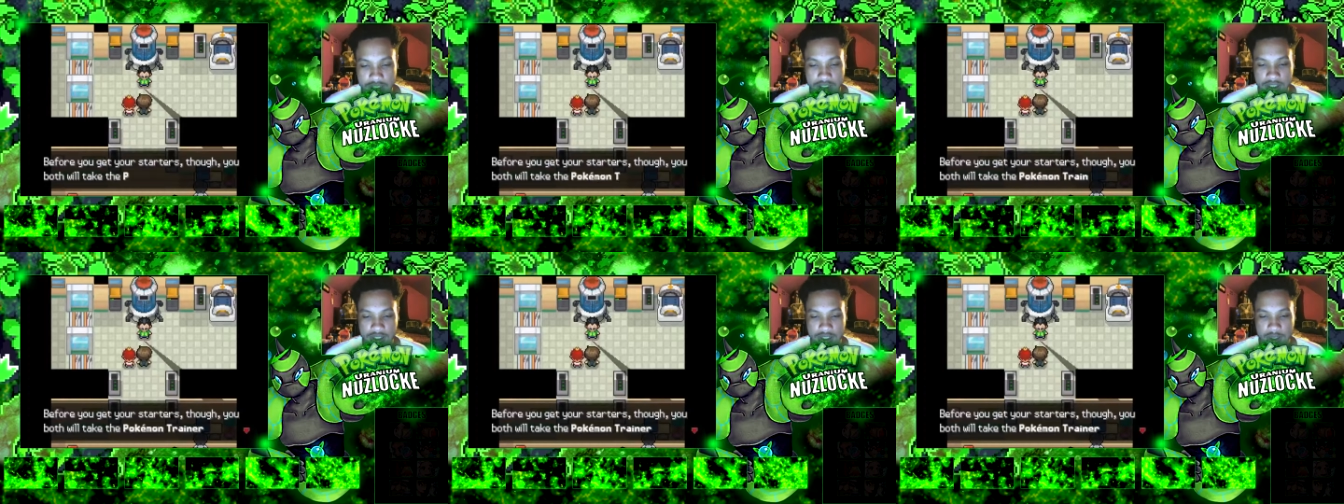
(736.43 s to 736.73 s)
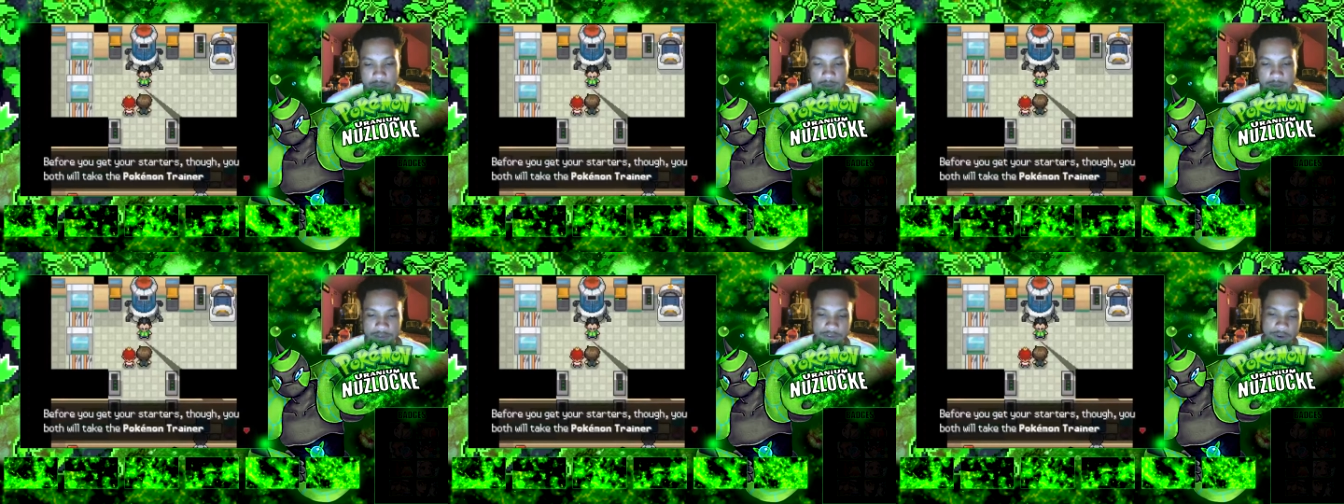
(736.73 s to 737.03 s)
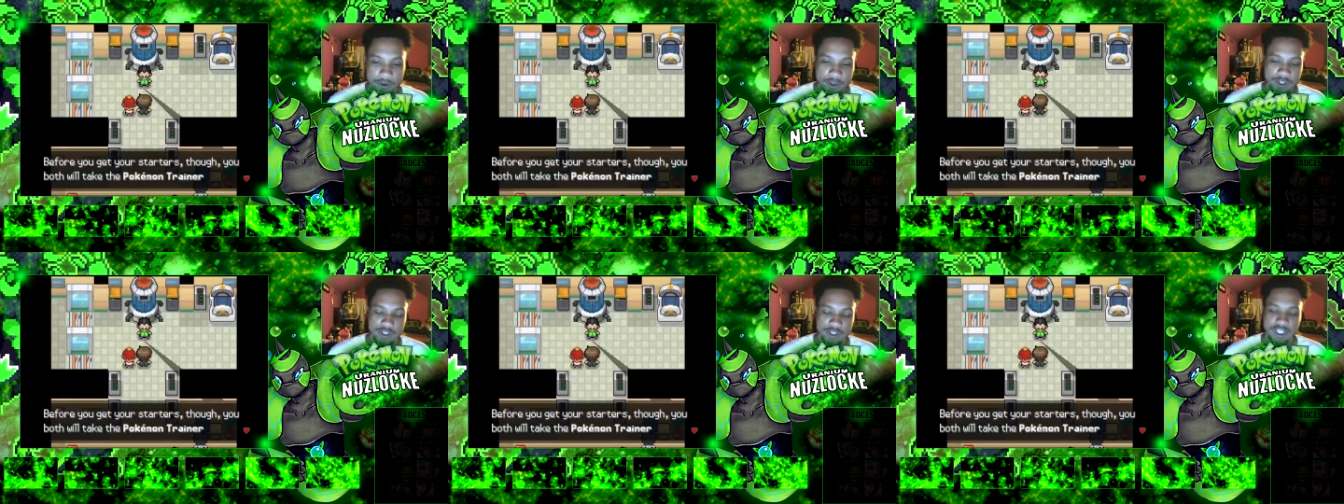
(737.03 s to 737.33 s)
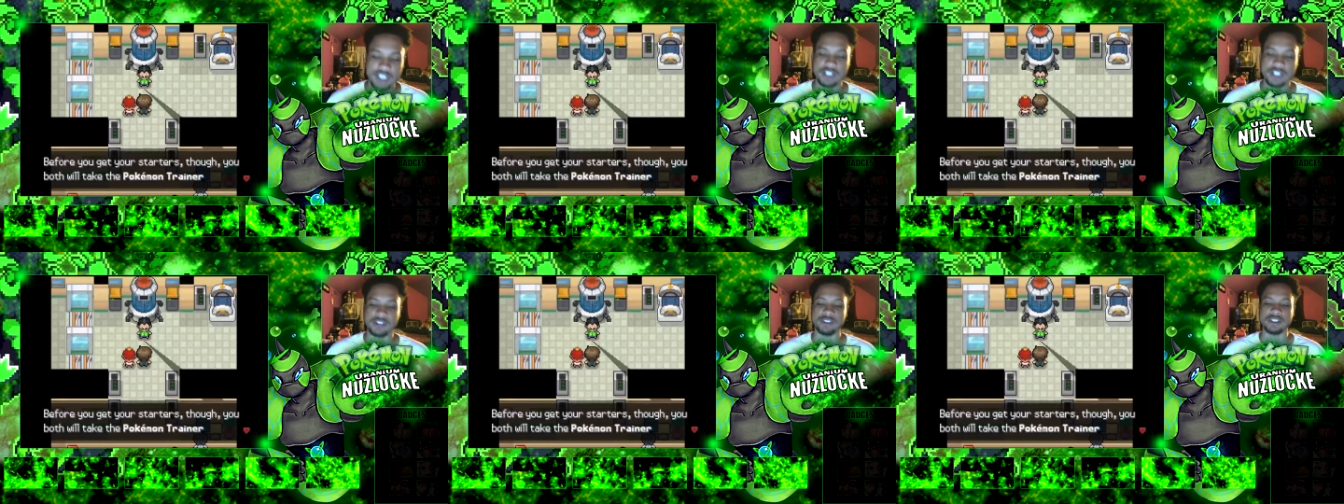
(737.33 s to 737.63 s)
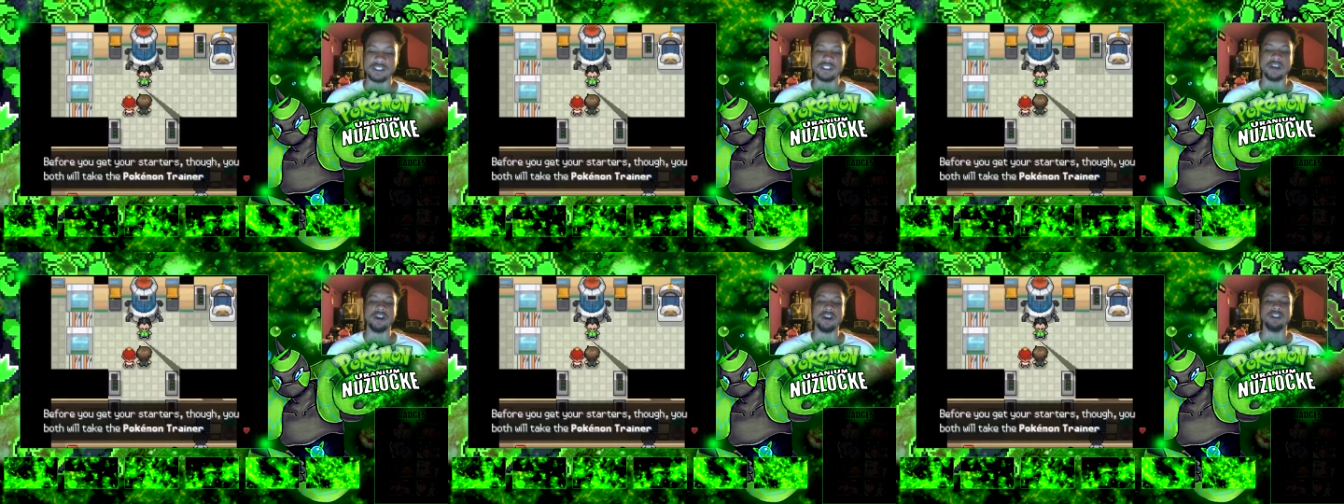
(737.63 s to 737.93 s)
Before you get your
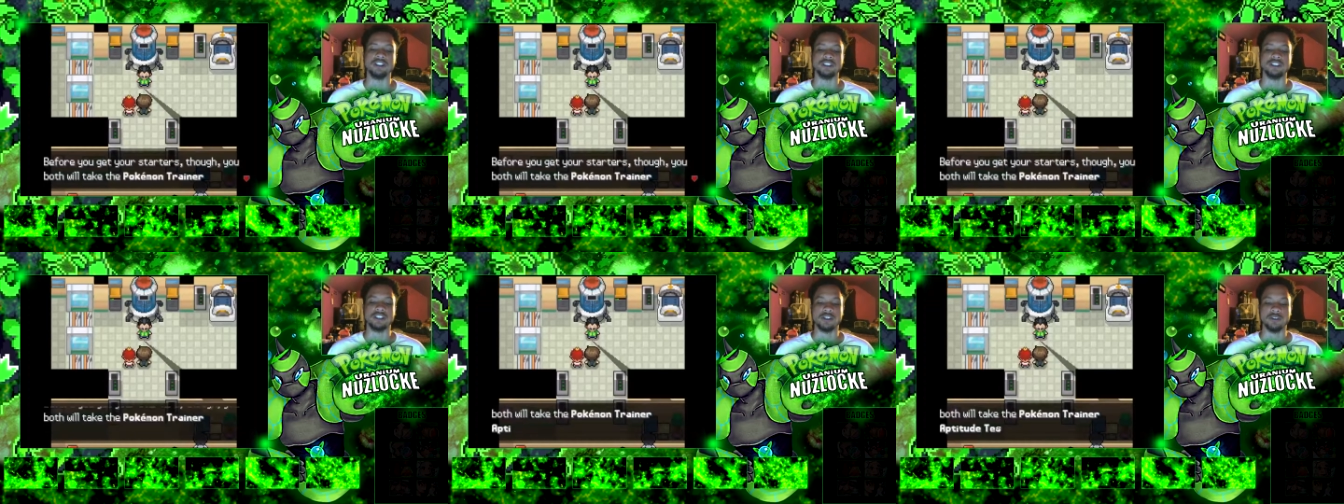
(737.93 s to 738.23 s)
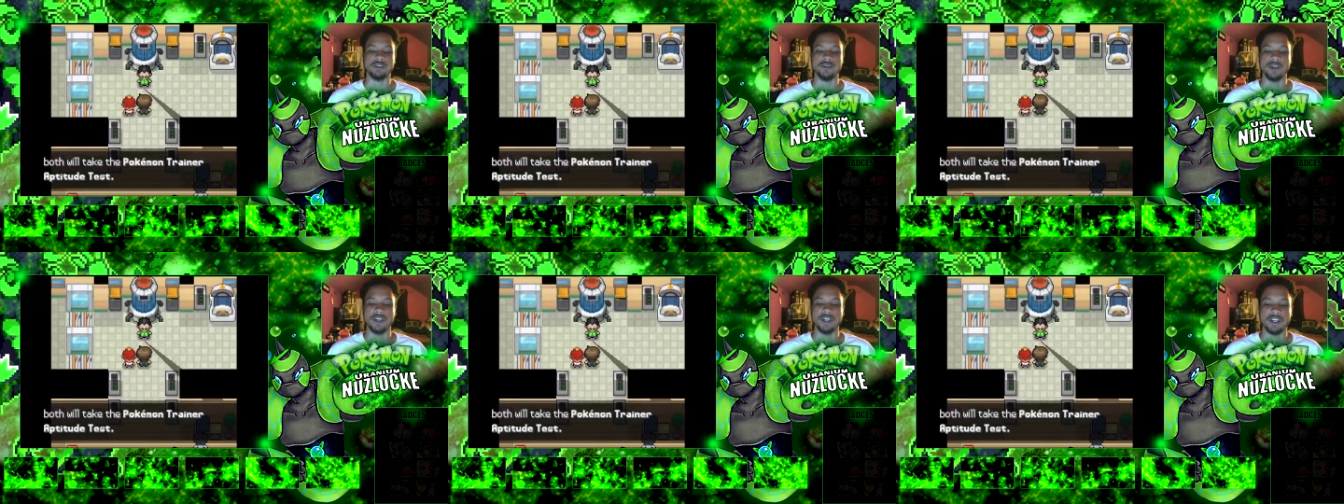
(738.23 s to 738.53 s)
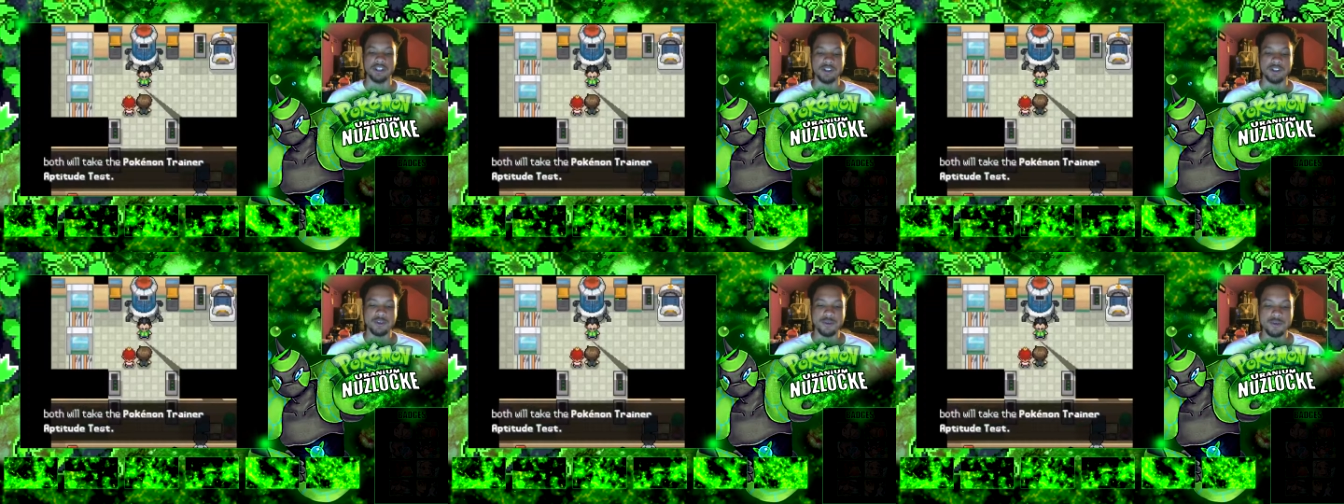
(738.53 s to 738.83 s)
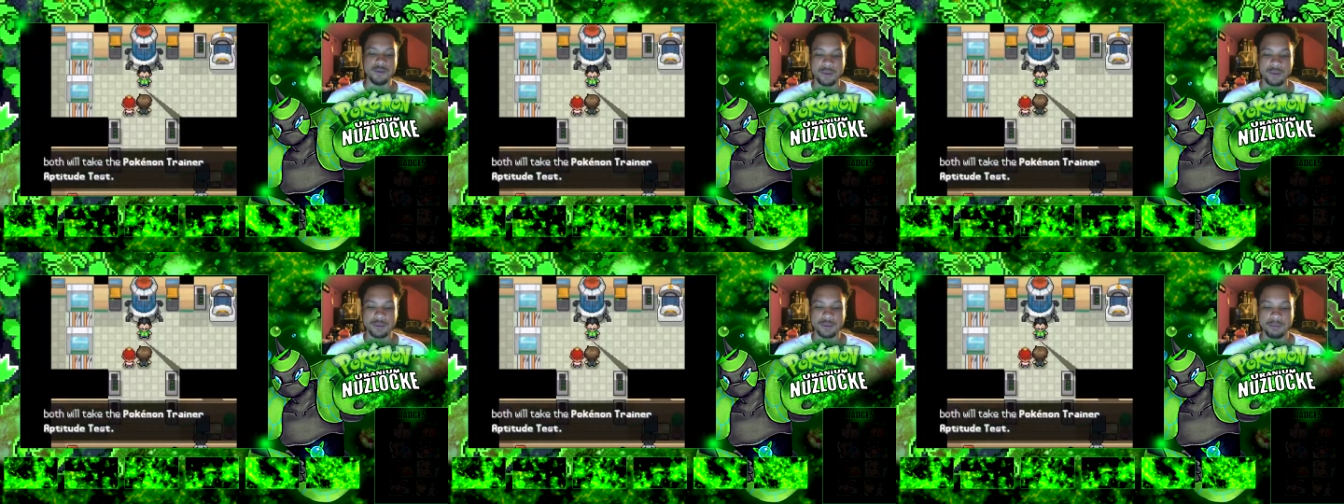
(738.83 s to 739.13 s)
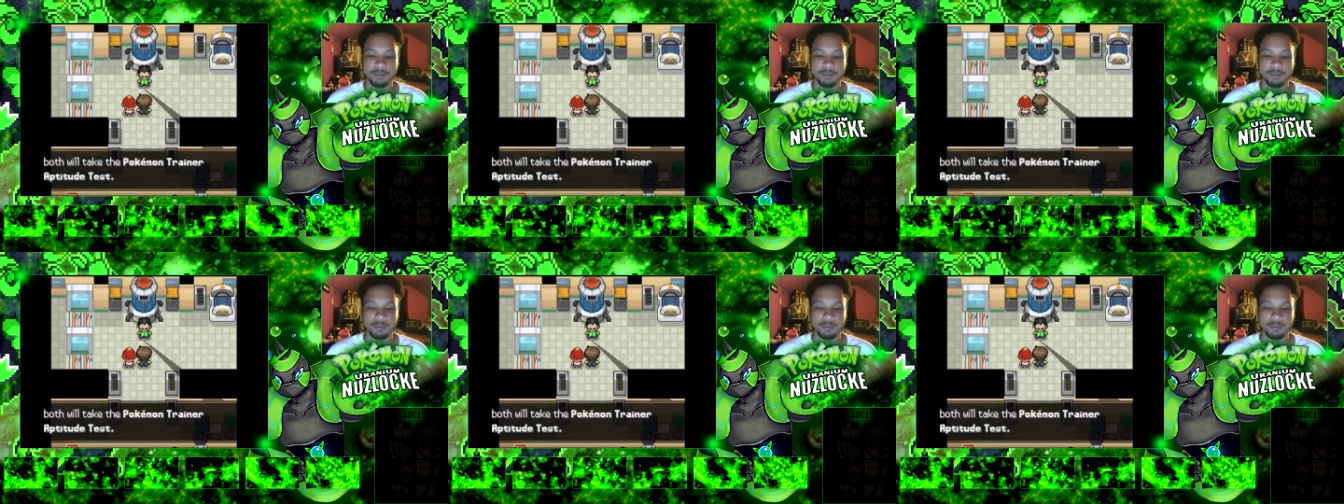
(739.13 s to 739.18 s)
starters though, you will